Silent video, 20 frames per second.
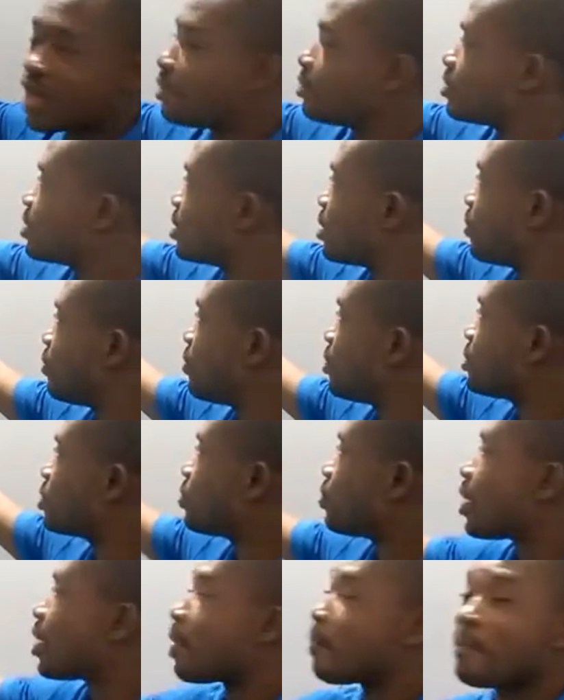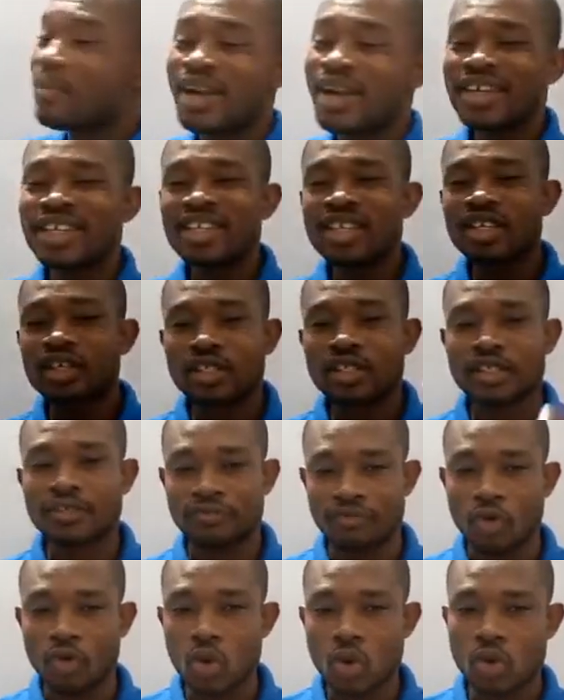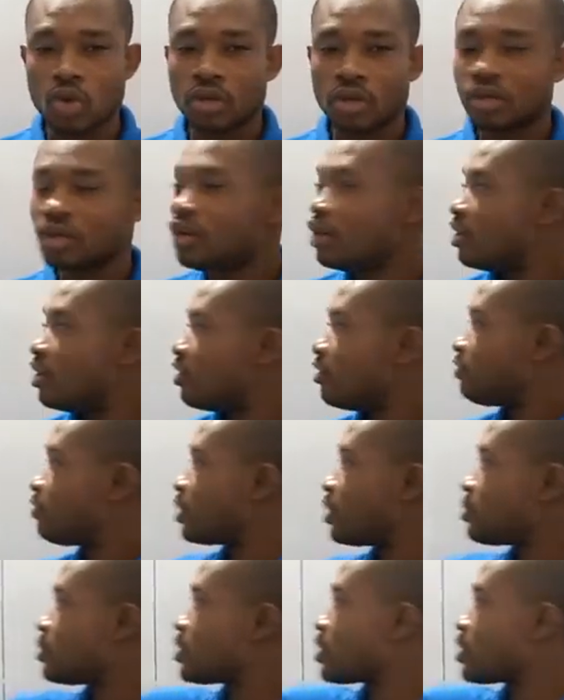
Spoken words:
times 10 raised to the power minus 4 from